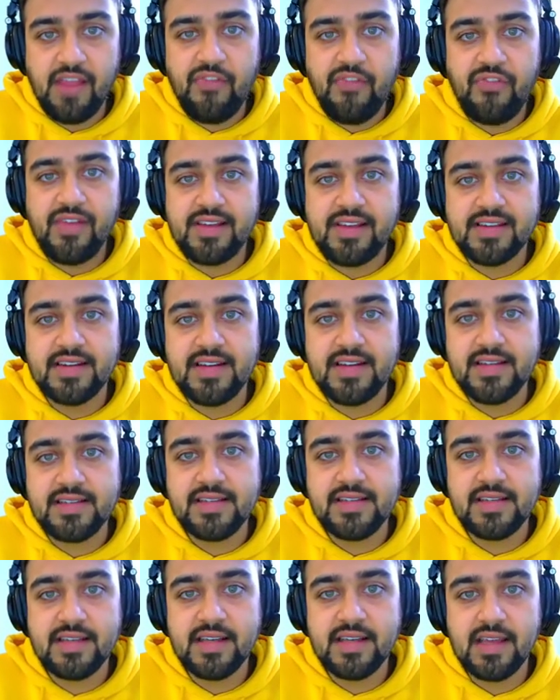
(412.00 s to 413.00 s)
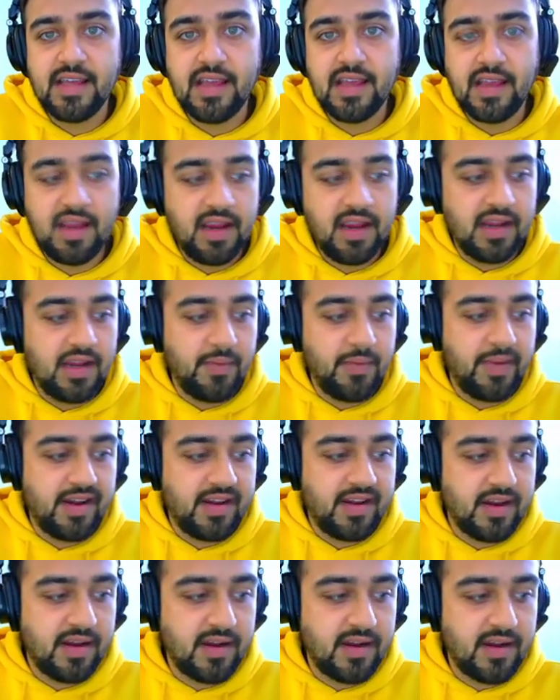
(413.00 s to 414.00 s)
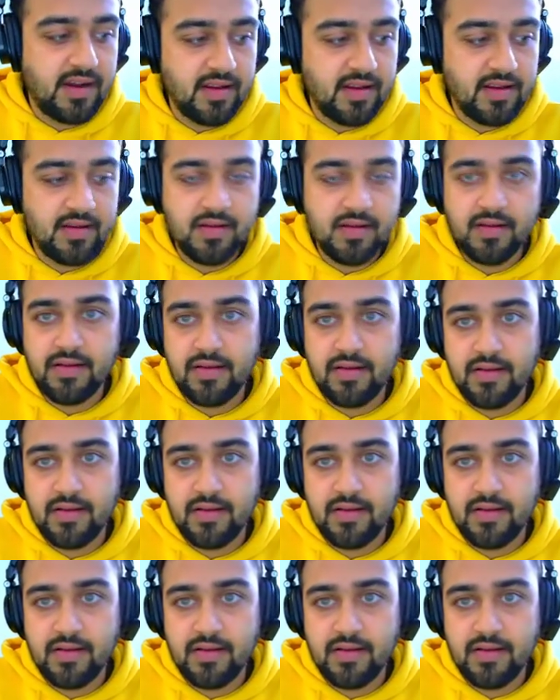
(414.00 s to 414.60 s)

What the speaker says: and each feature is independent.